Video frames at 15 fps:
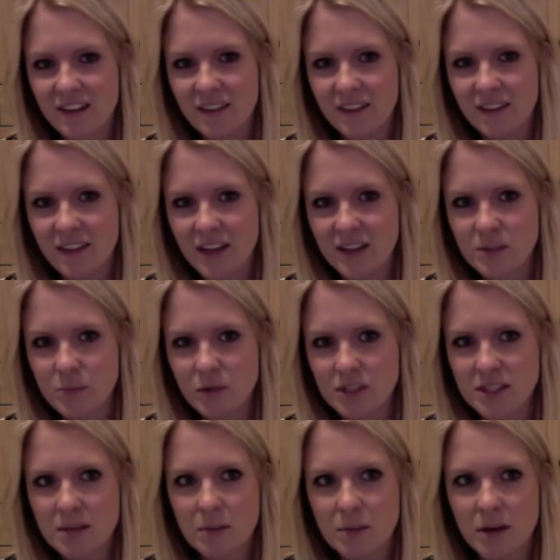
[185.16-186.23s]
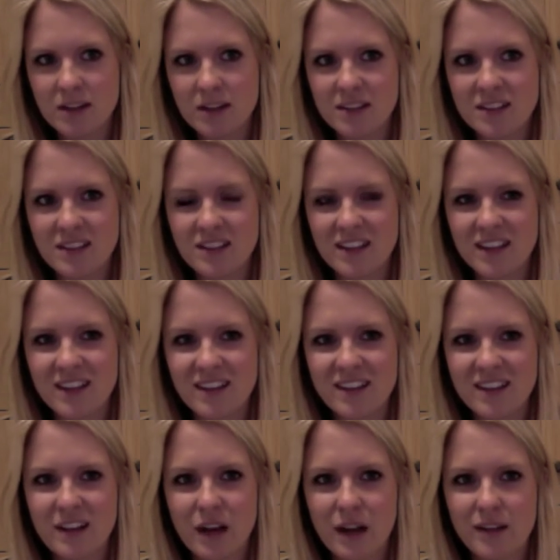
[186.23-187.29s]
That is pretty much like
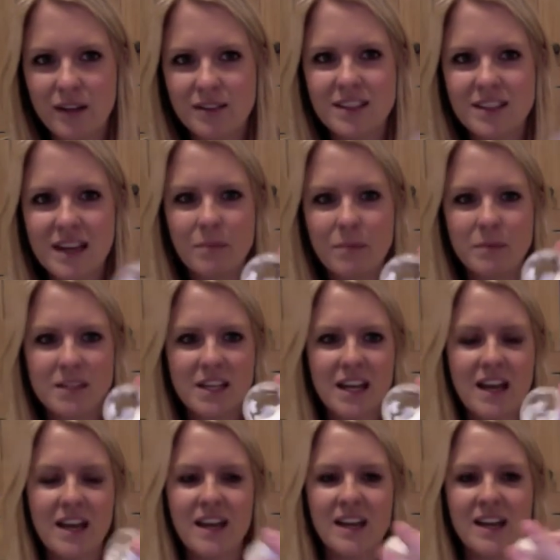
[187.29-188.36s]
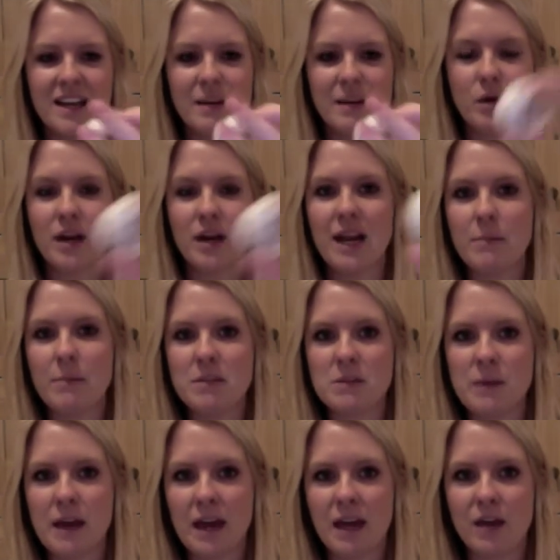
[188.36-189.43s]
close to empty, and it claims to
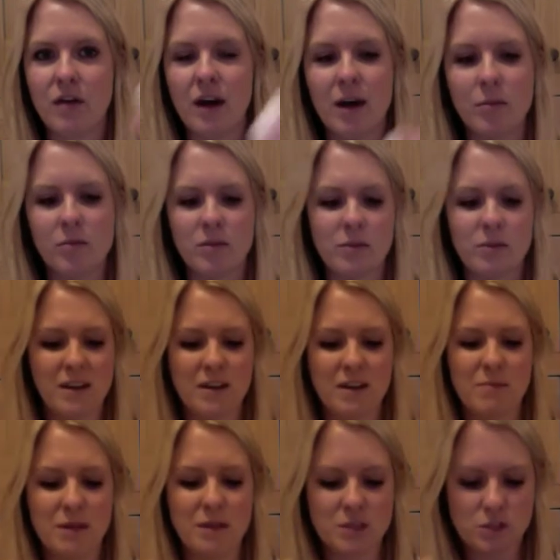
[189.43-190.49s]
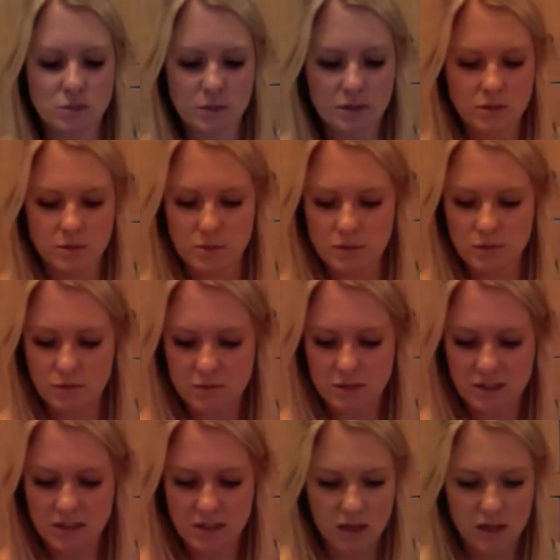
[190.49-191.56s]
be 8 grams. I mean, there must have been some sort of
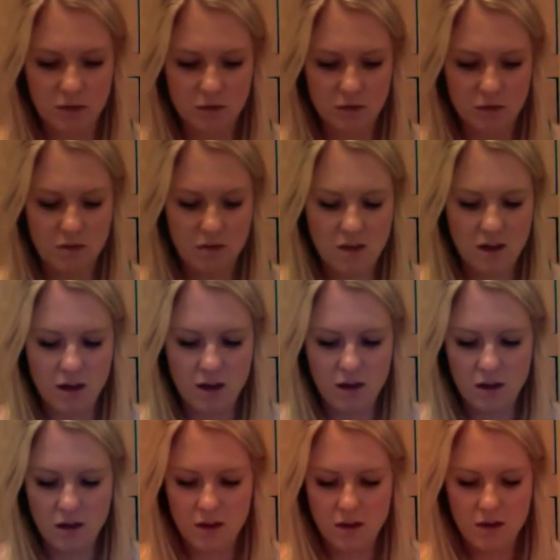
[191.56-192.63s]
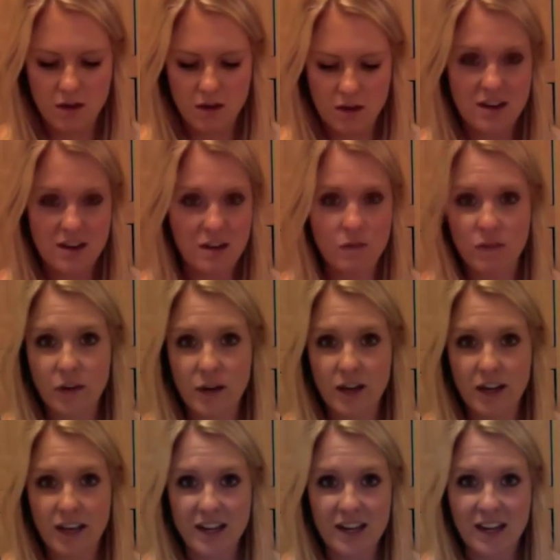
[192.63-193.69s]
mistake or something. It didn't feel
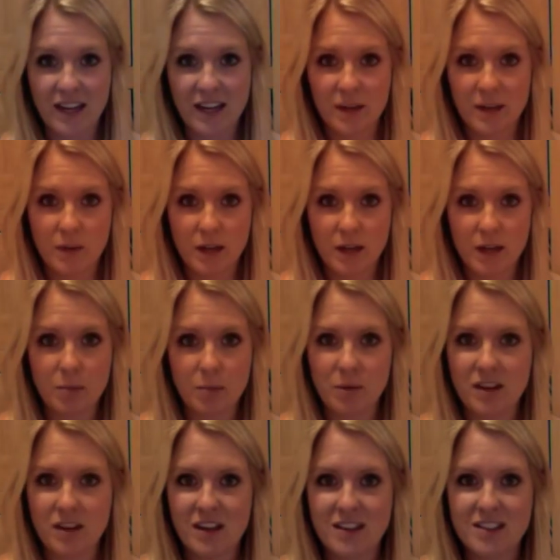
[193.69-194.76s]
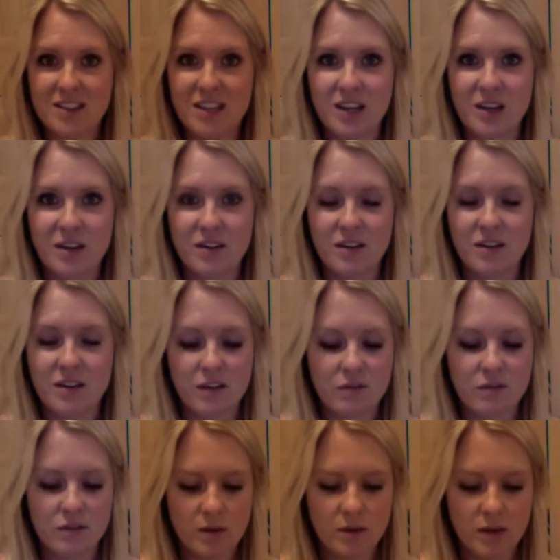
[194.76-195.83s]
like it had leaked when I opened it, so I have
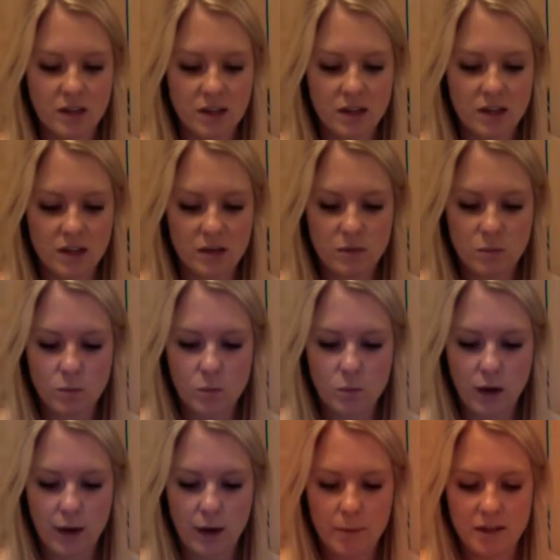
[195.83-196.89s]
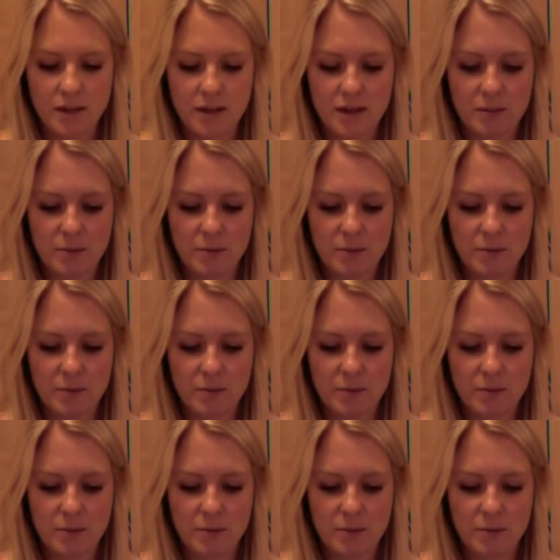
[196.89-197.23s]
no idea what happened there.